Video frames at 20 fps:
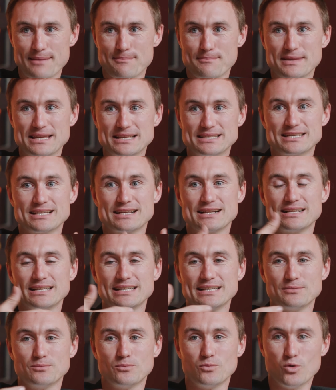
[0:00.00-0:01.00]

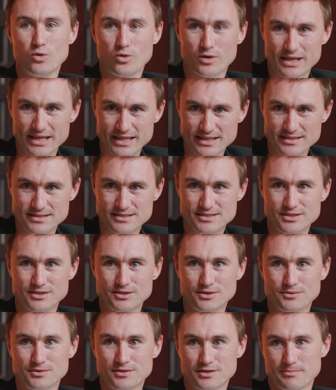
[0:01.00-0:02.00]
immediately walk
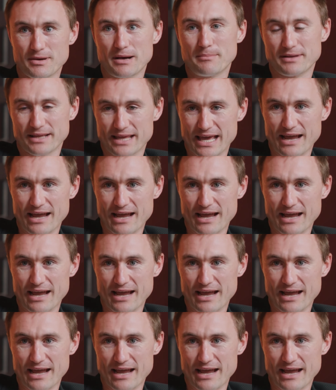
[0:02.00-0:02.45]
into the public